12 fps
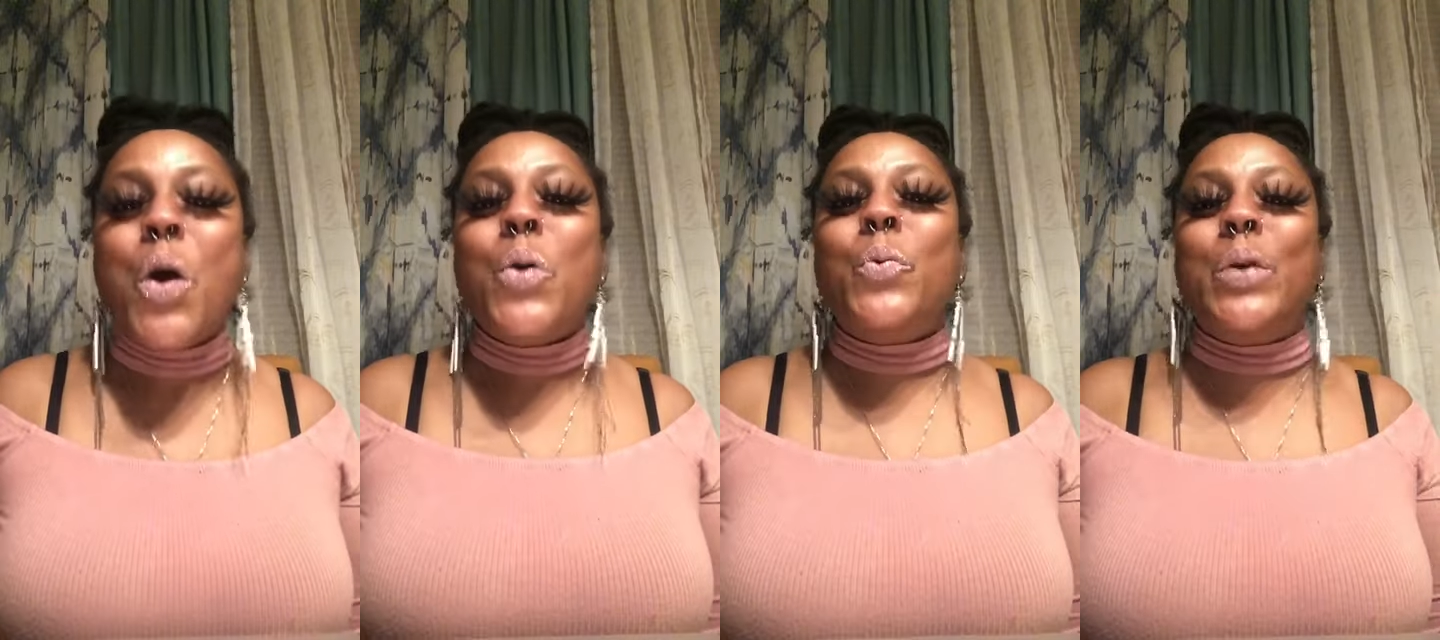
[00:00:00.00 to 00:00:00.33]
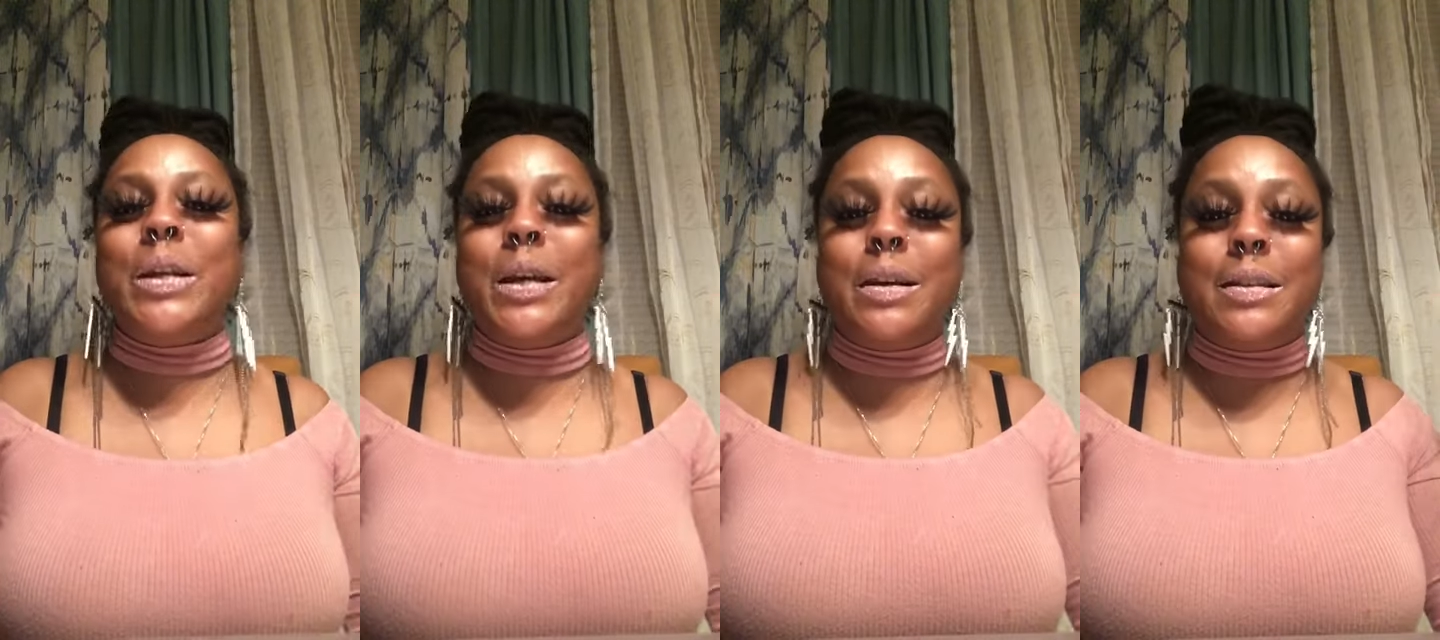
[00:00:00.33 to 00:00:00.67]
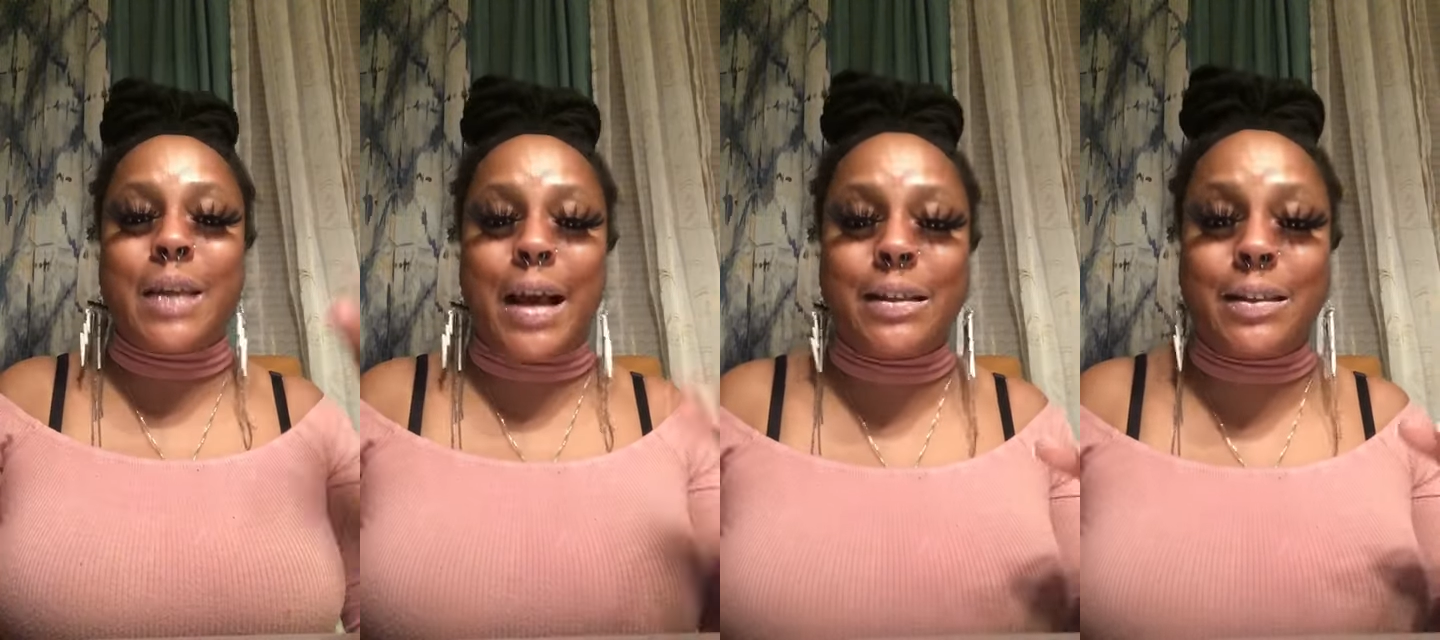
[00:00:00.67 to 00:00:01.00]
We did the
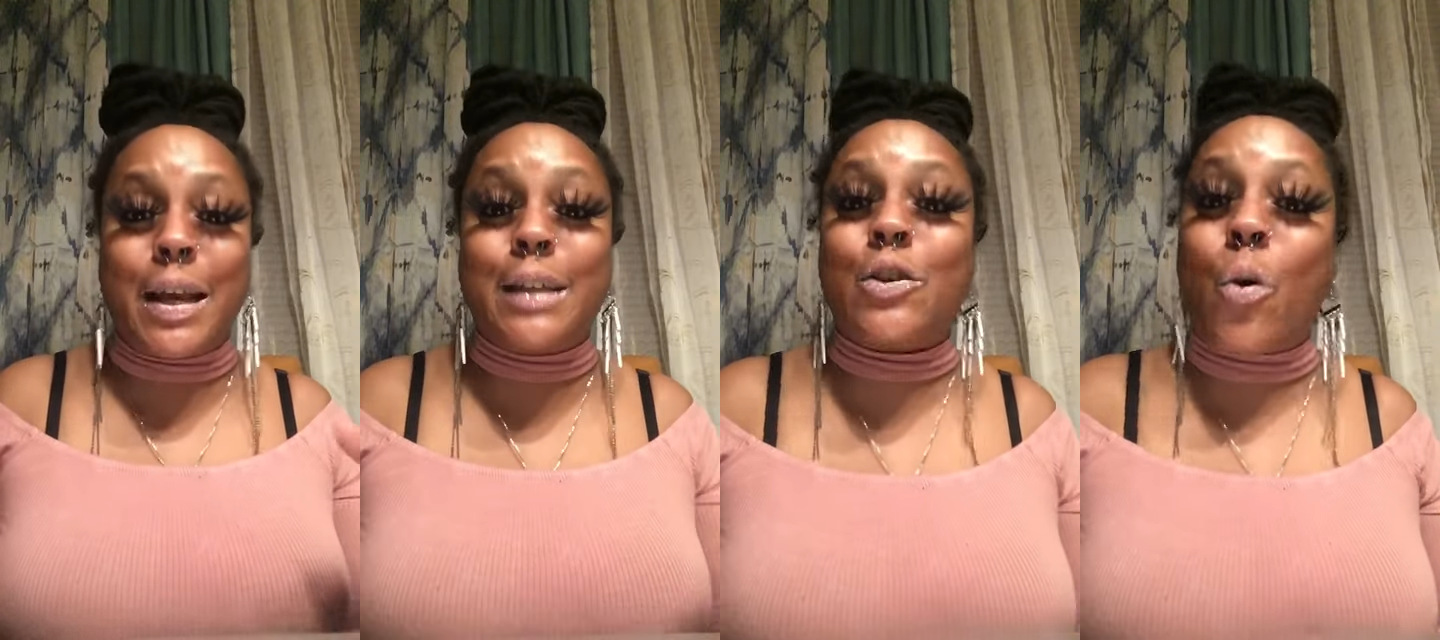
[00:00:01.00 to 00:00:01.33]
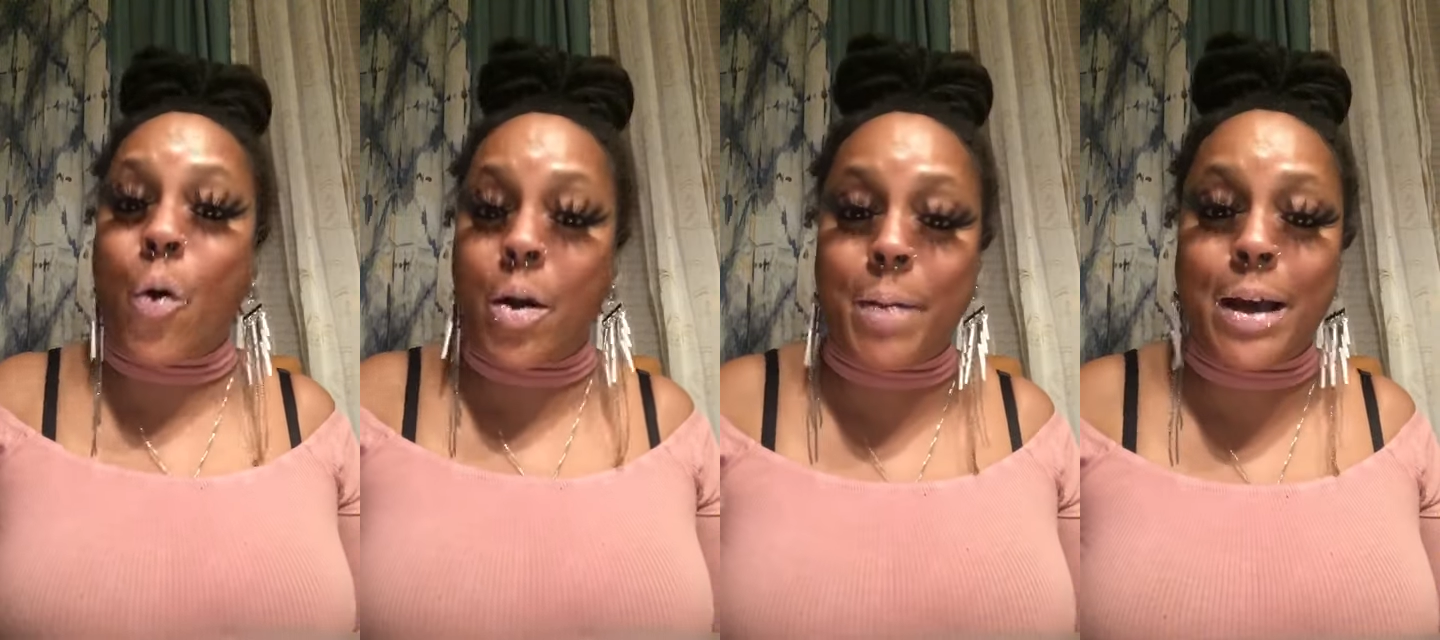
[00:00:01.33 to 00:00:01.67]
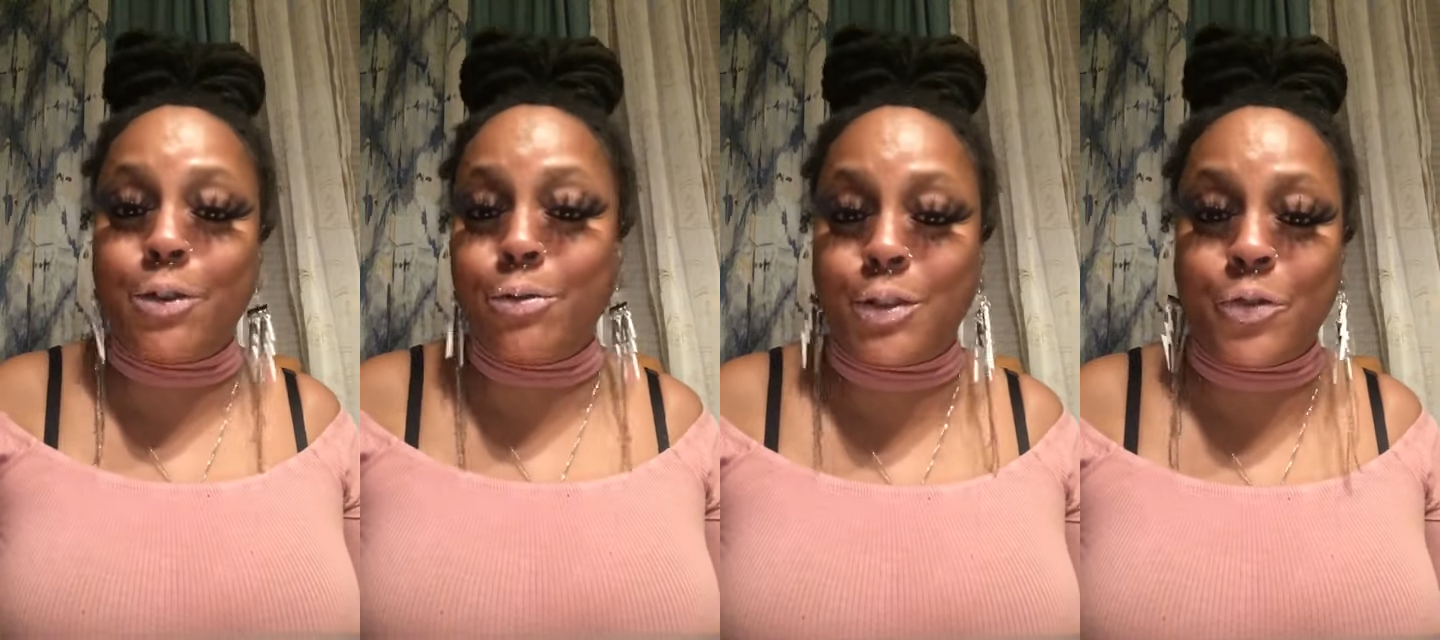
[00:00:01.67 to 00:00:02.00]
taste test on my
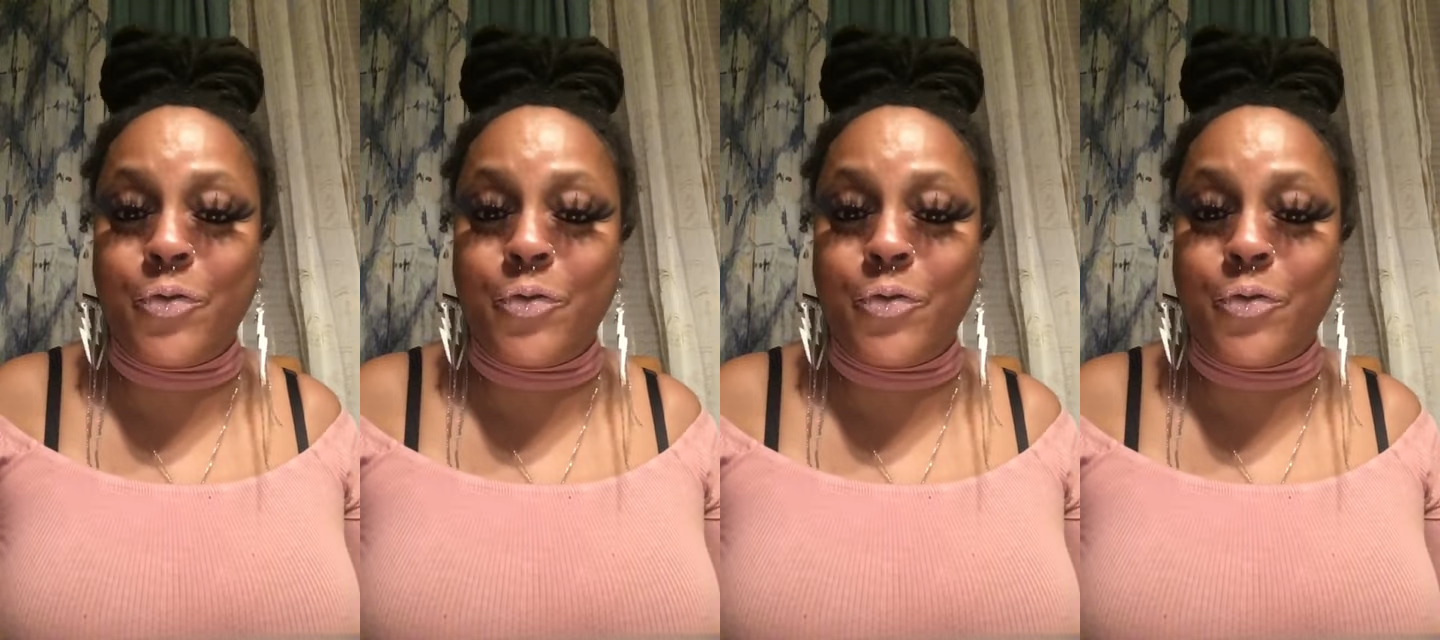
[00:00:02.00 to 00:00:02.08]
YouTube